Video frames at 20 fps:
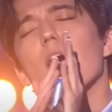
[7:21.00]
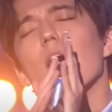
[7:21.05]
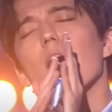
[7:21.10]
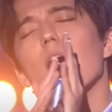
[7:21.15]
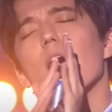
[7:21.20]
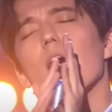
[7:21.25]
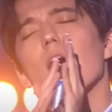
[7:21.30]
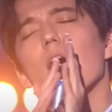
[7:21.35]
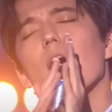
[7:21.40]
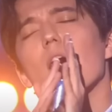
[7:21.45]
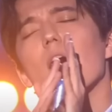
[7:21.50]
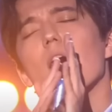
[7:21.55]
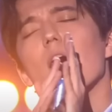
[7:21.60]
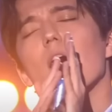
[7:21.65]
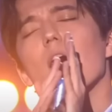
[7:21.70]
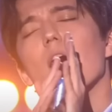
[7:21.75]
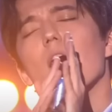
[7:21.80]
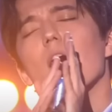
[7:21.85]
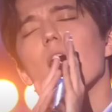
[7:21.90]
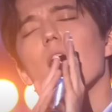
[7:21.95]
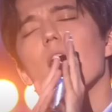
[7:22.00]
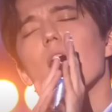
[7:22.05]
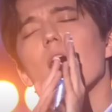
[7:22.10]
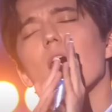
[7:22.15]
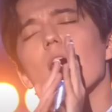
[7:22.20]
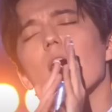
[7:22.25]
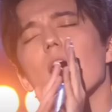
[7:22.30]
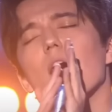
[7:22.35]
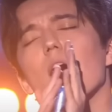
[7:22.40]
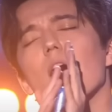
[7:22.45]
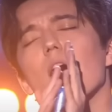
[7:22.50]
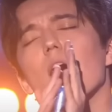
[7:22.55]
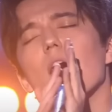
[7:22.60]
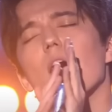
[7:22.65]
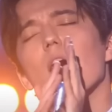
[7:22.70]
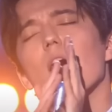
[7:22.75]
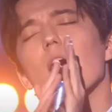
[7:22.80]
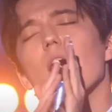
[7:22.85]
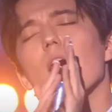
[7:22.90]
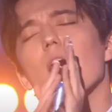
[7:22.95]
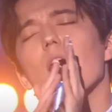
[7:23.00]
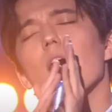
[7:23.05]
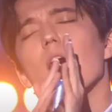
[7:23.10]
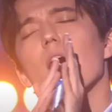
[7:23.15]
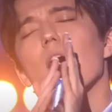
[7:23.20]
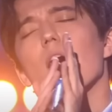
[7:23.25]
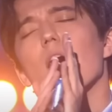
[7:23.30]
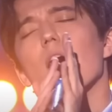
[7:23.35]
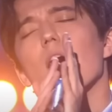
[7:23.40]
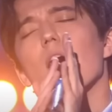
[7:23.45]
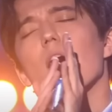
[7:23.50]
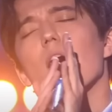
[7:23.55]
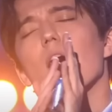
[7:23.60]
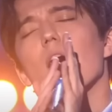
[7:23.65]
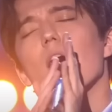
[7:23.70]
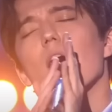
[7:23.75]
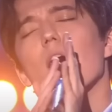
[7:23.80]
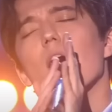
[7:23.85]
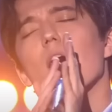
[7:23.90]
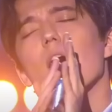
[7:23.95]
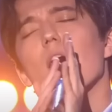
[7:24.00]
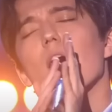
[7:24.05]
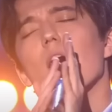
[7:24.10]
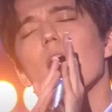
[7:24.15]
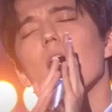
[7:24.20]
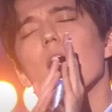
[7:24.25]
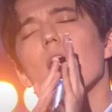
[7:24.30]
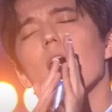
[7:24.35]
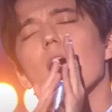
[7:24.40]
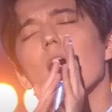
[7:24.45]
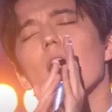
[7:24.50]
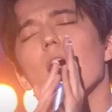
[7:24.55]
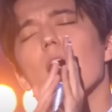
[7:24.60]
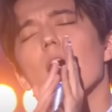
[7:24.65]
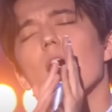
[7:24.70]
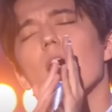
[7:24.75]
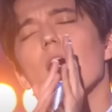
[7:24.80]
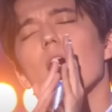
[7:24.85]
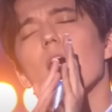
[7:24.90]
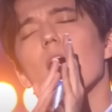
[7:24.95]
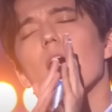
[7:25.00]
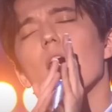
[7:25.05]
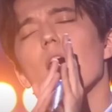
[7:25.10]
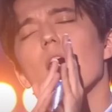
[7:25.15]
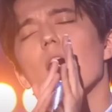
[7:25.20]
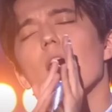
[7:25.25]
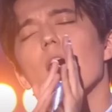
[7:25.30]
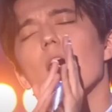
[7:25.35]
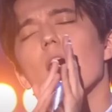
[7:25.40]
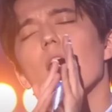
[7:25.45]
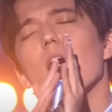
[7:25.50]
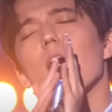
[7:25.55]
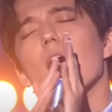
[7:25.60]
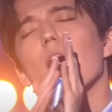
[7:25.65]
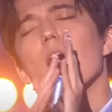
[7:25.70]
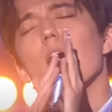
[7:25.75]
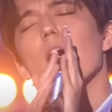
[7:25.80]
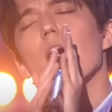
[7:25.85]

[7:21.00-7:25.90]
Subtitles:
(silent)